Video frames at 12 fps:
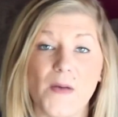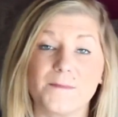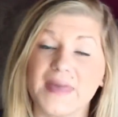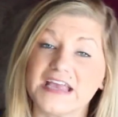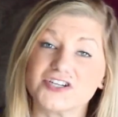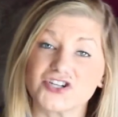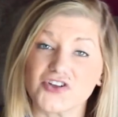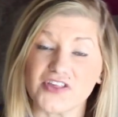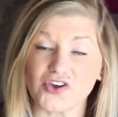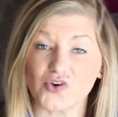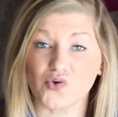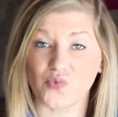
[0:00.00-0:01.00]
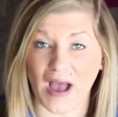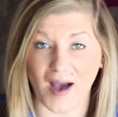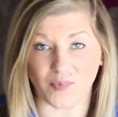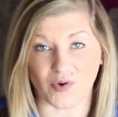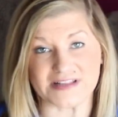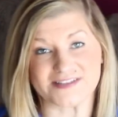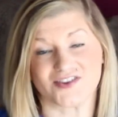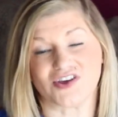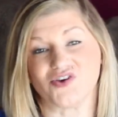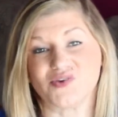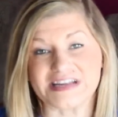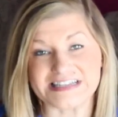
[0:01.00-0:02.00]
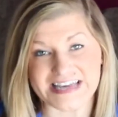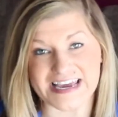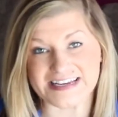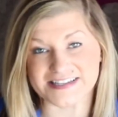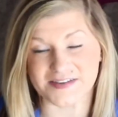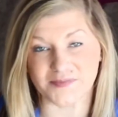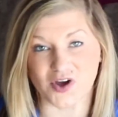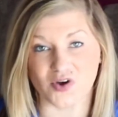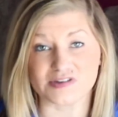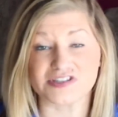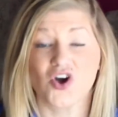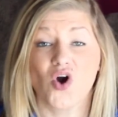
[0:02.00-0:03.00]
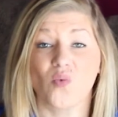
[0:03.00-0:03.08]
make sure that you grab one so that you can take some notes